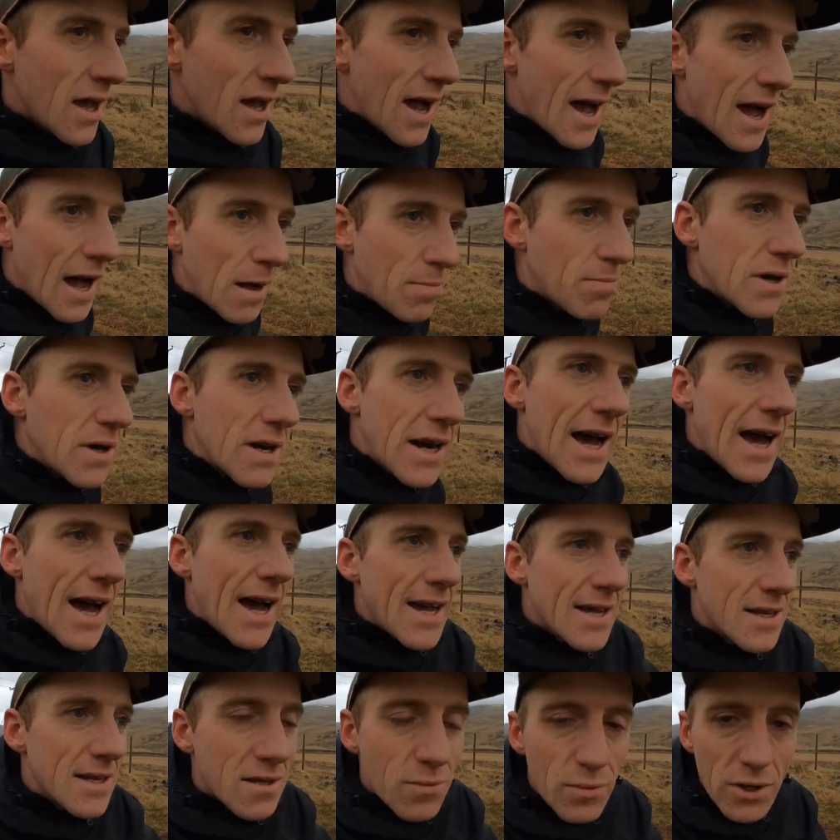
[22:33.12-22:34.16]

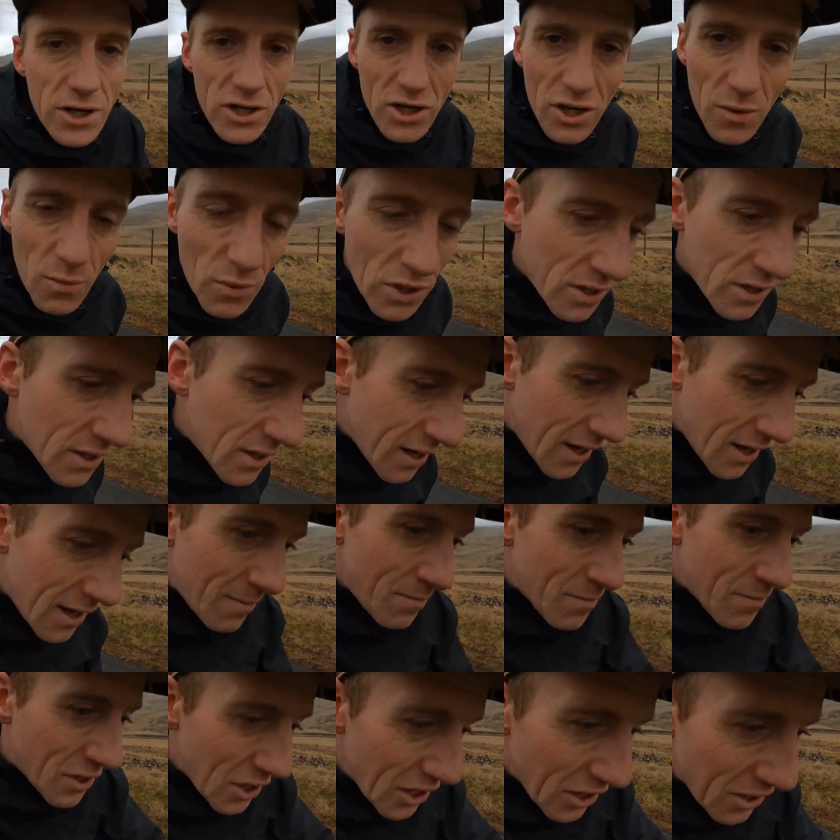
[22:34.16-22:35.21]
apparatus, which at one
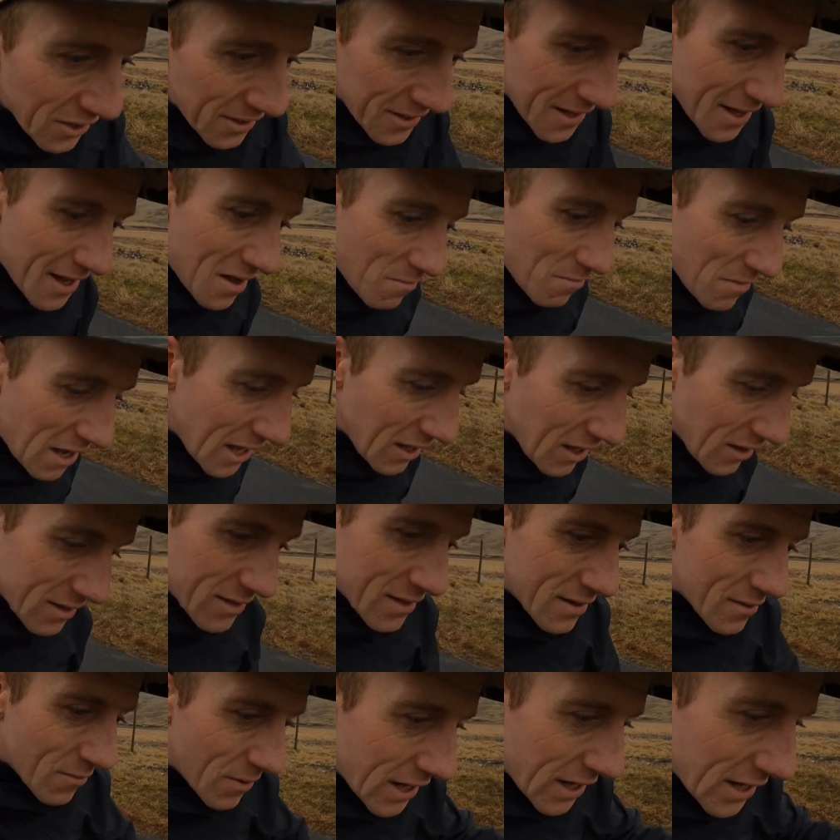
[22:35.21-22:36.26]
time turned that mill,
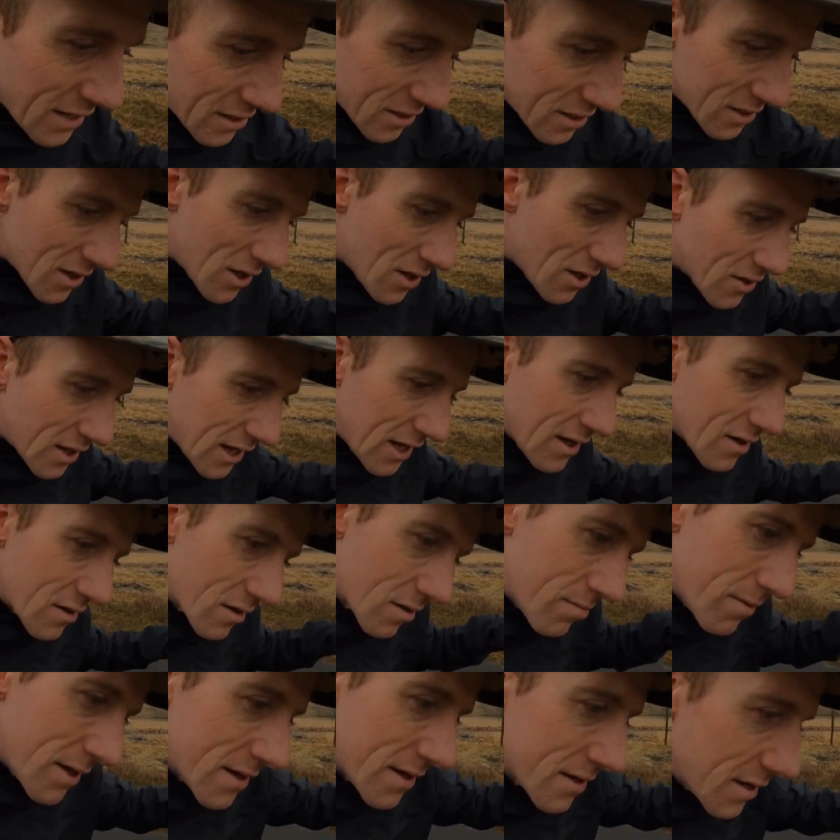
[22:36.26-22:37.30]
and the way it's still there
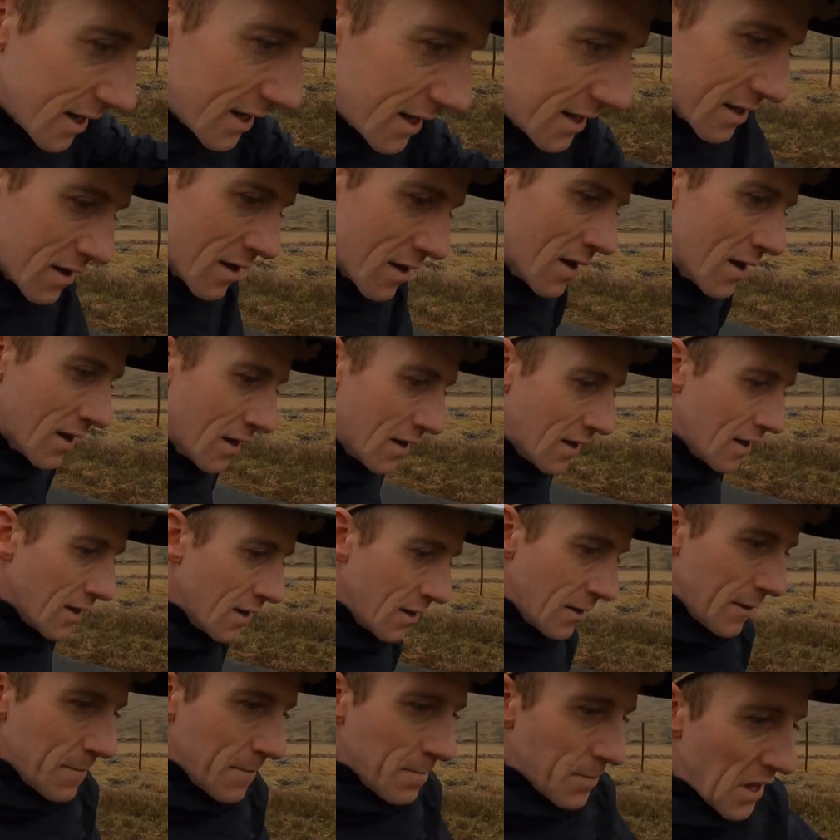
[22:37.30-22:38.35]
to be seen,
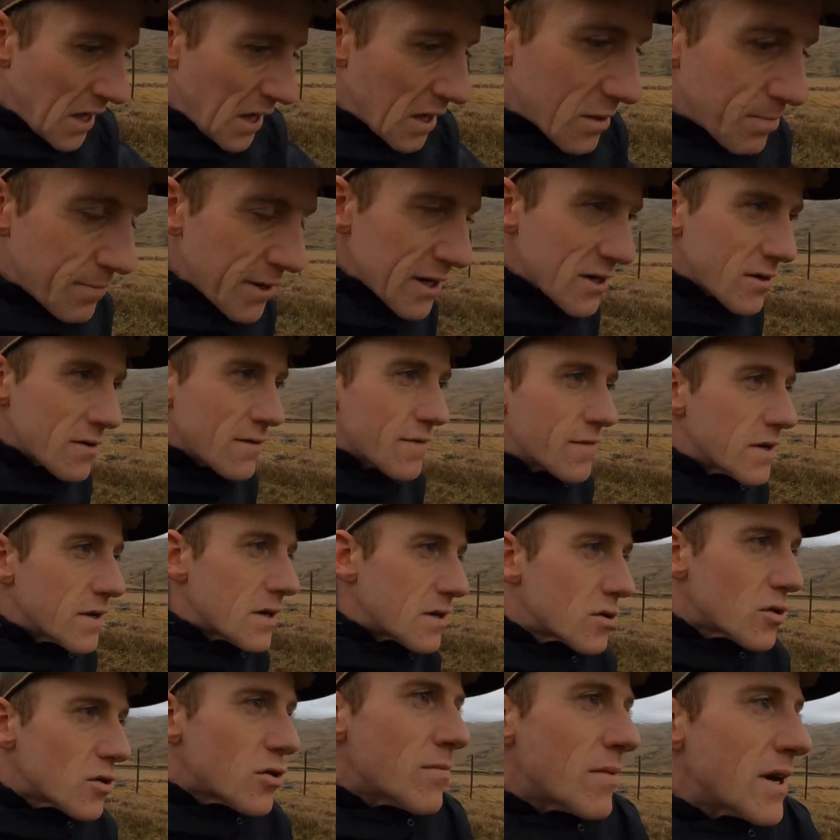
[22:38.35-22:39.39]
that's missing for
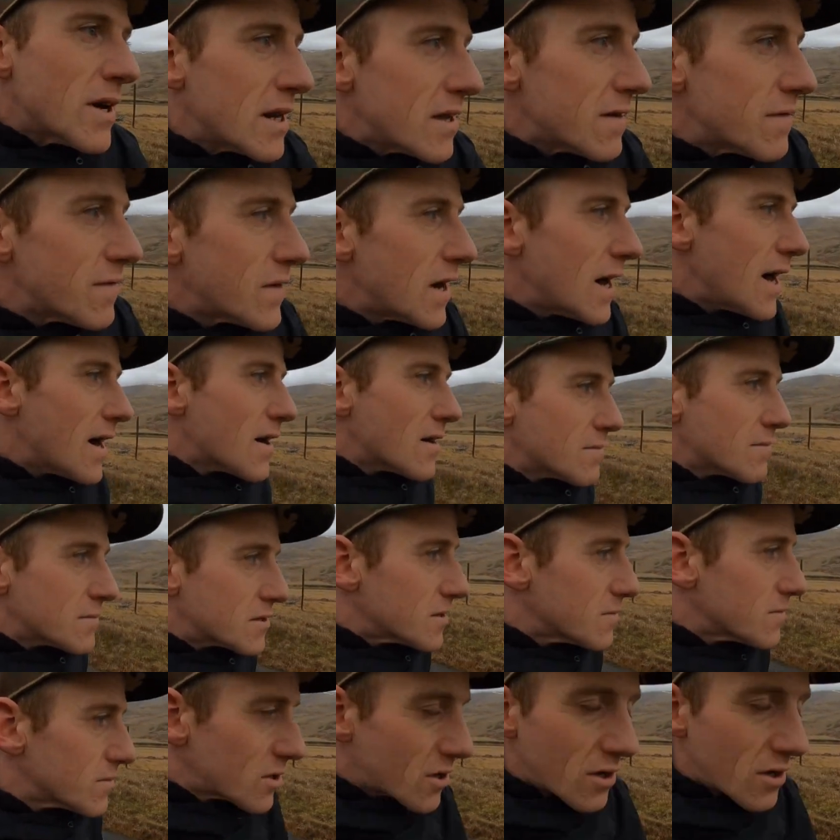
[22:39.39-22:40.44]
so many
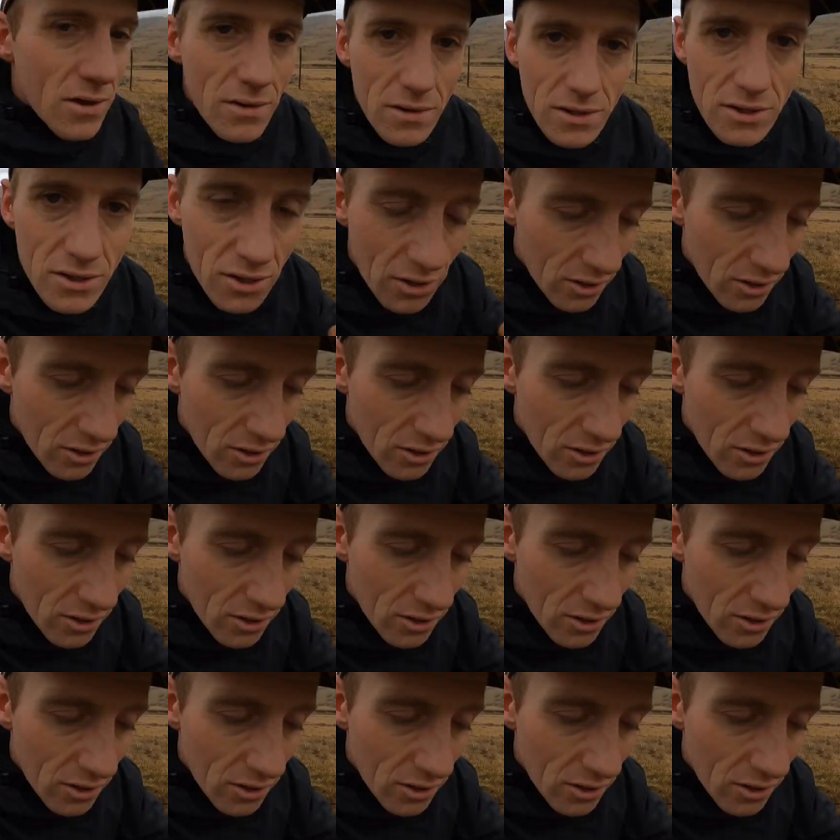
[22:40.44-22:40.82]
farms. It was cool to